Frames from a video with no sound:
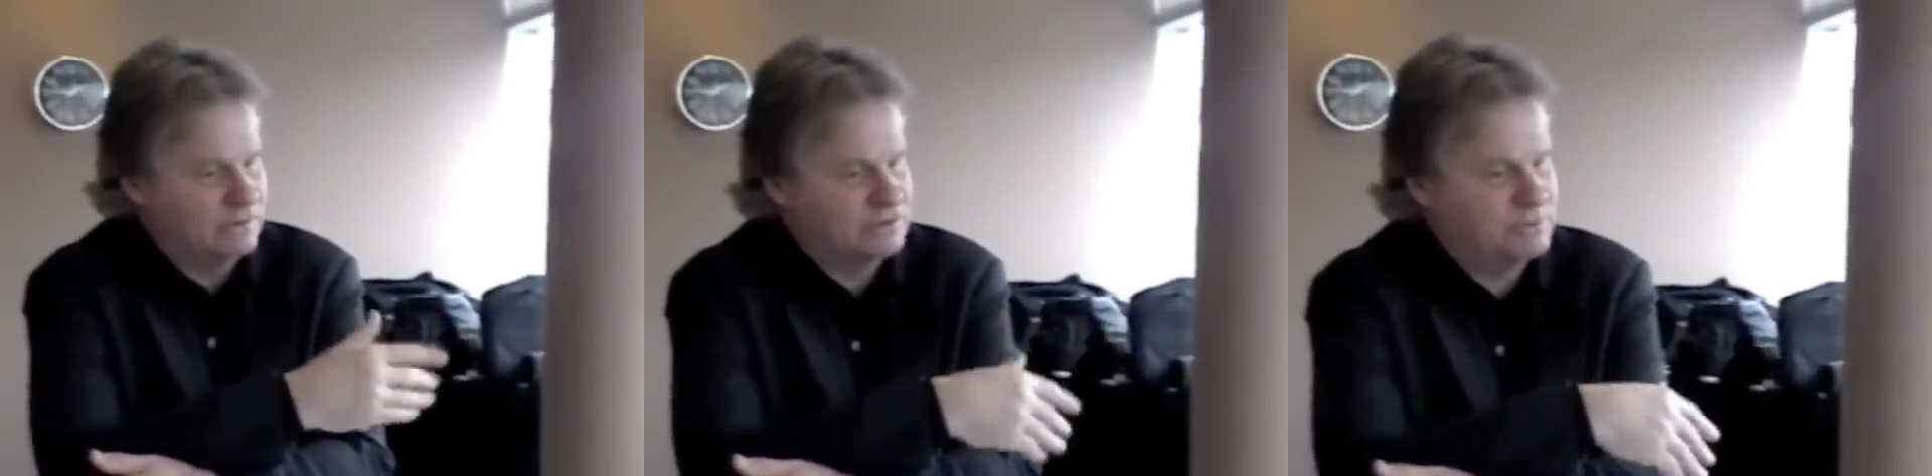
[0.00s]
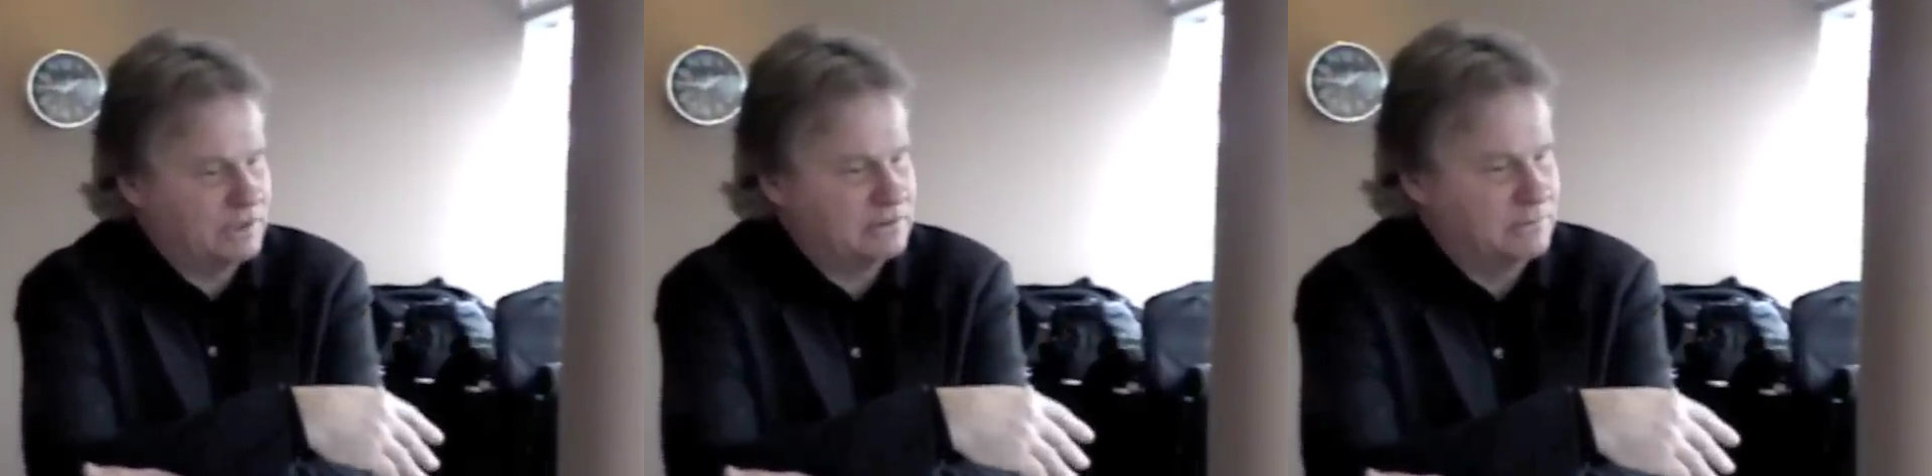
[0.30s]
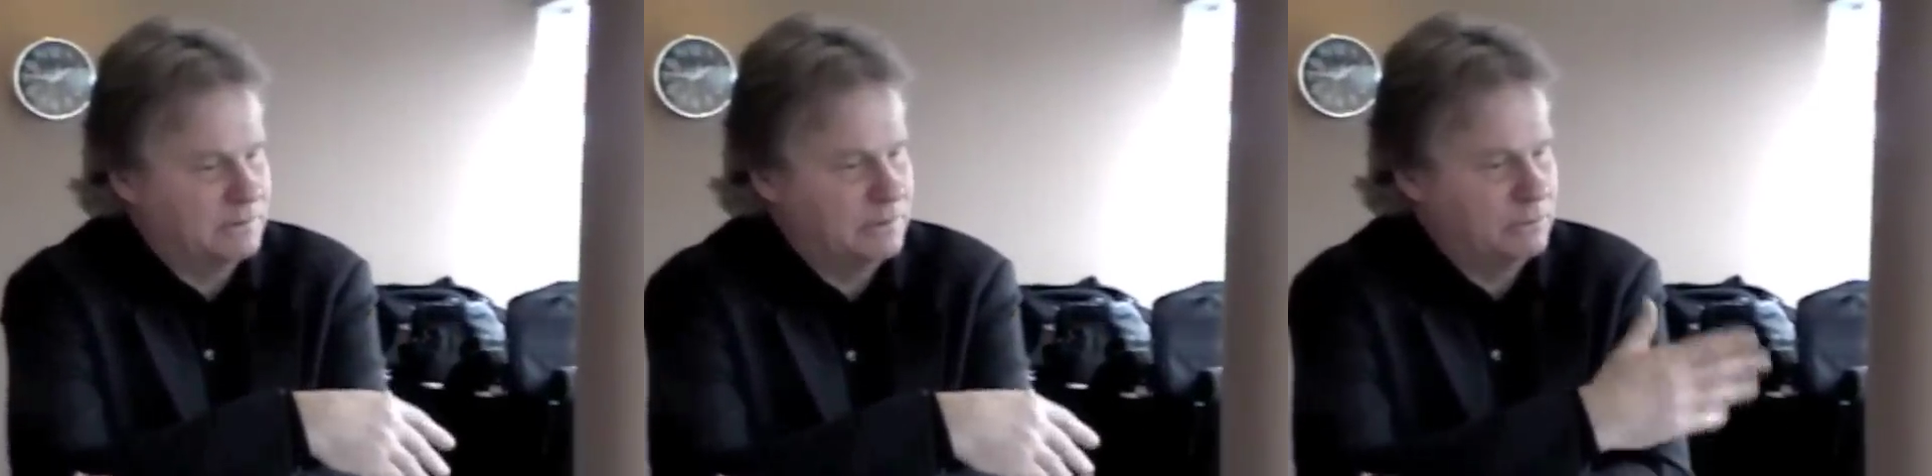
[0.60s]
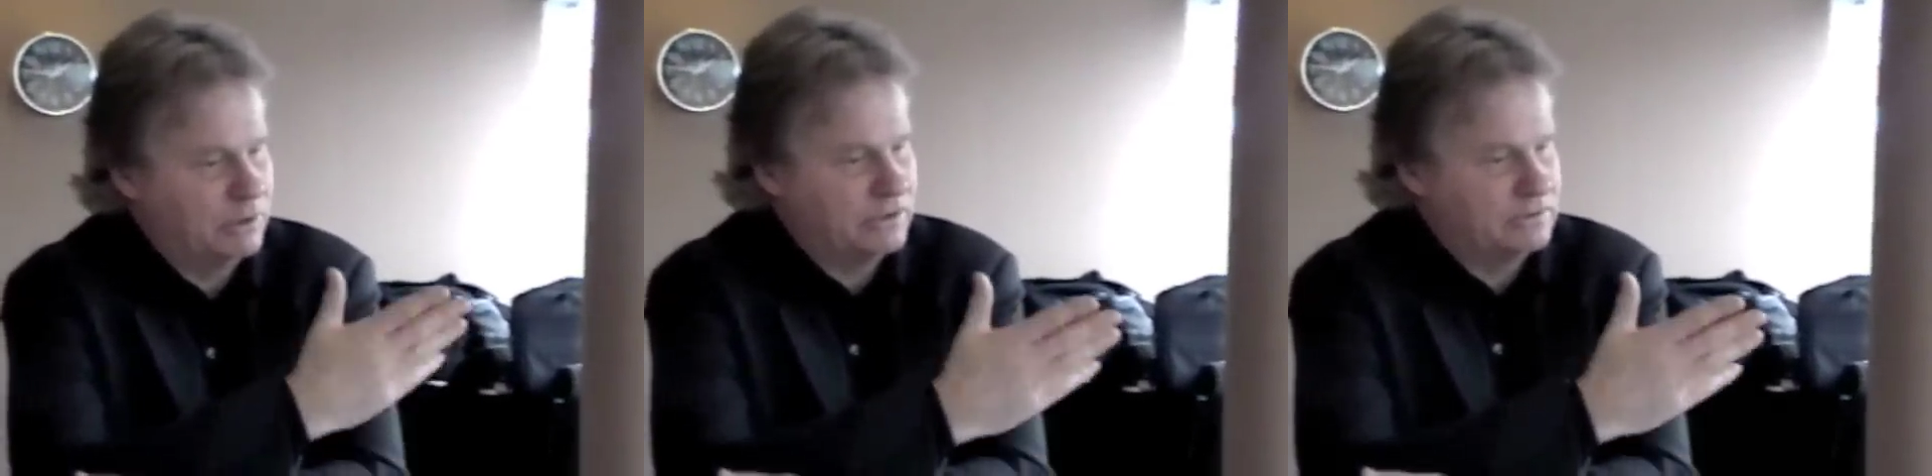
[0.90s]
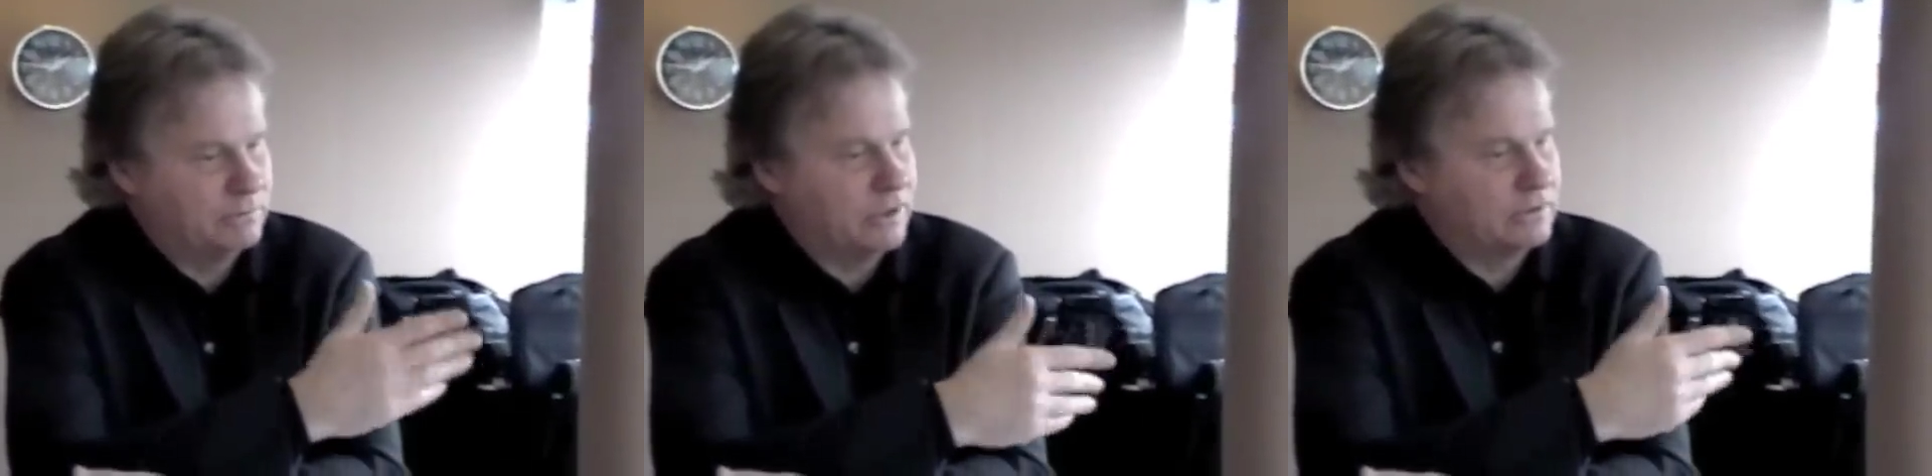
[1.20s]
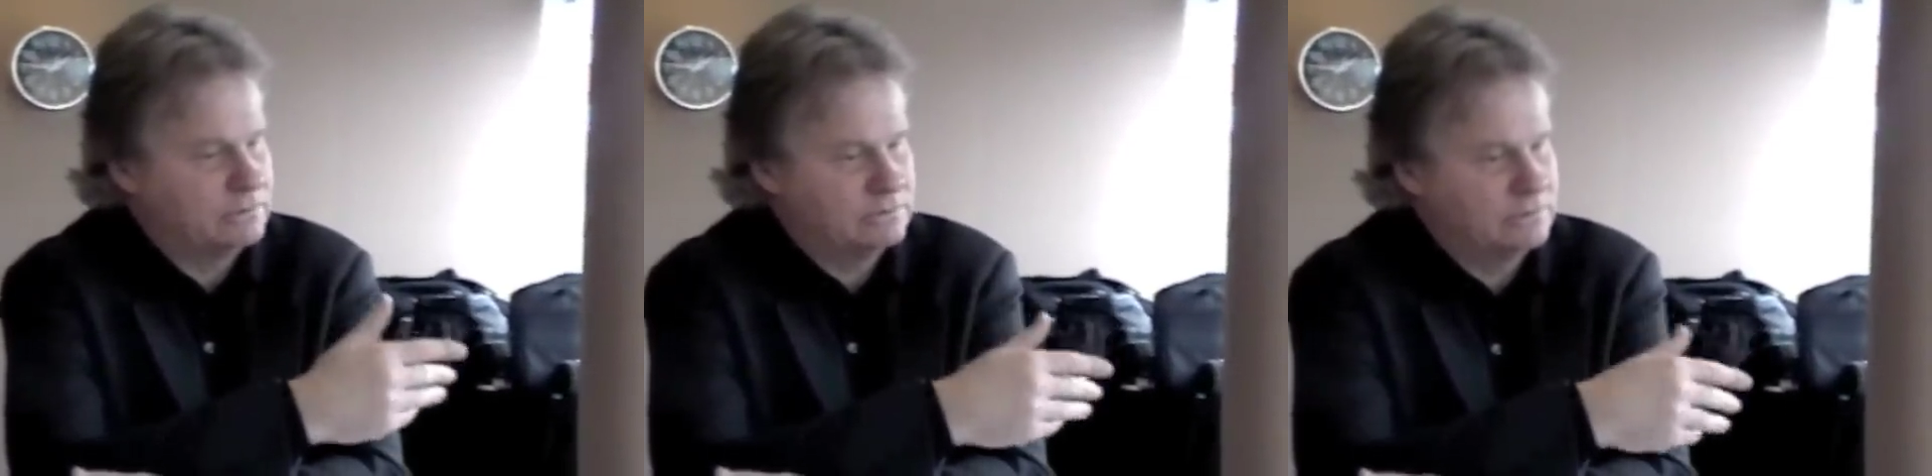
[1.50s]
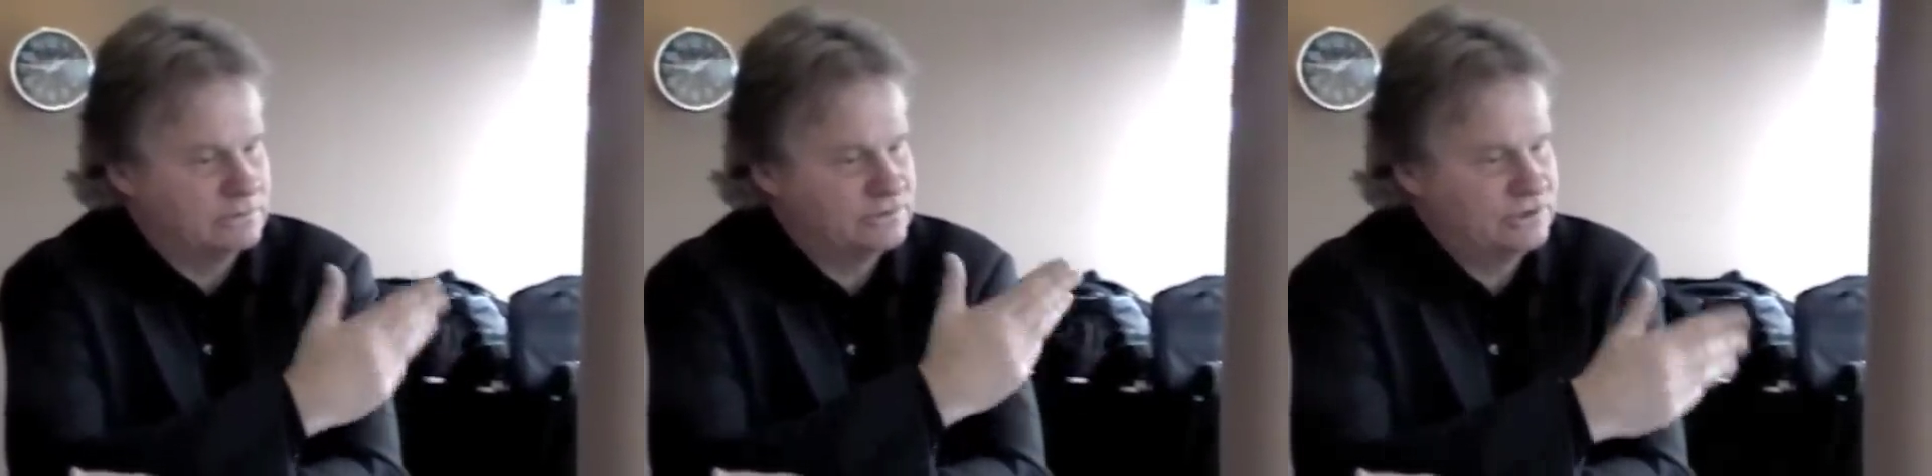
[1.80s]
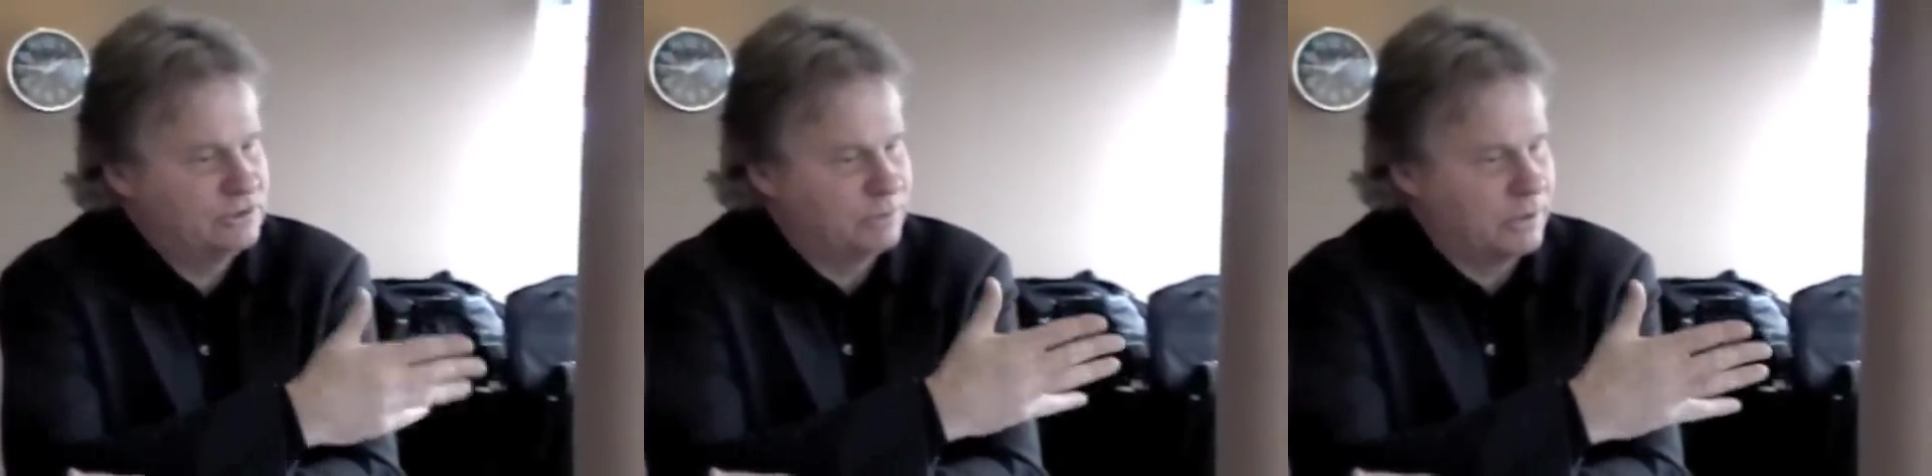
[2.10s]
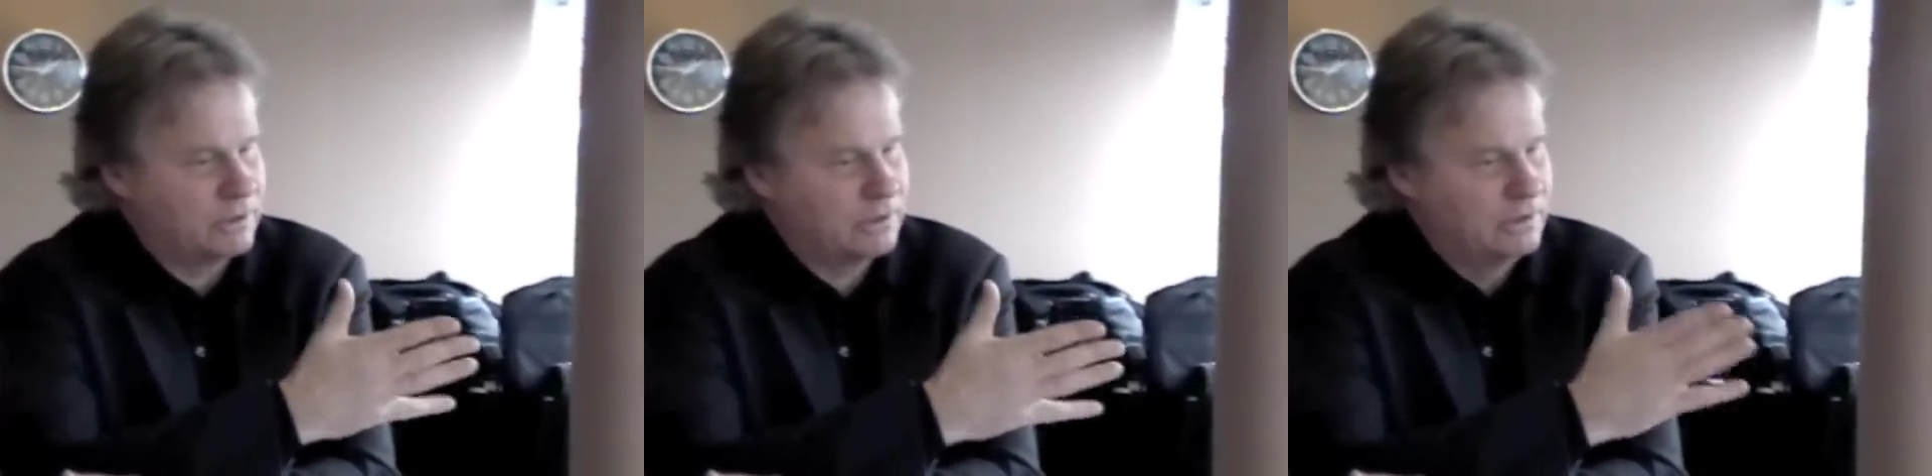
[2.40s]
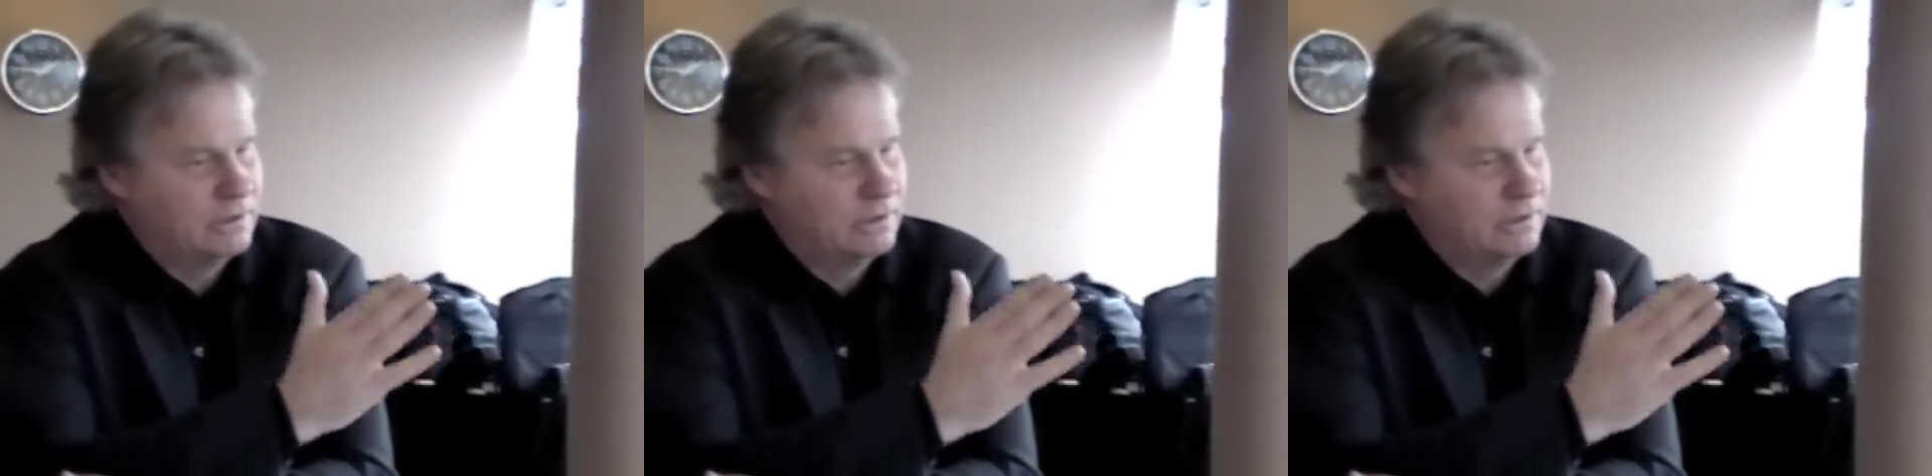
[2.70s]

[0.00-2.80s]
expecting them to be wearing cedar bark.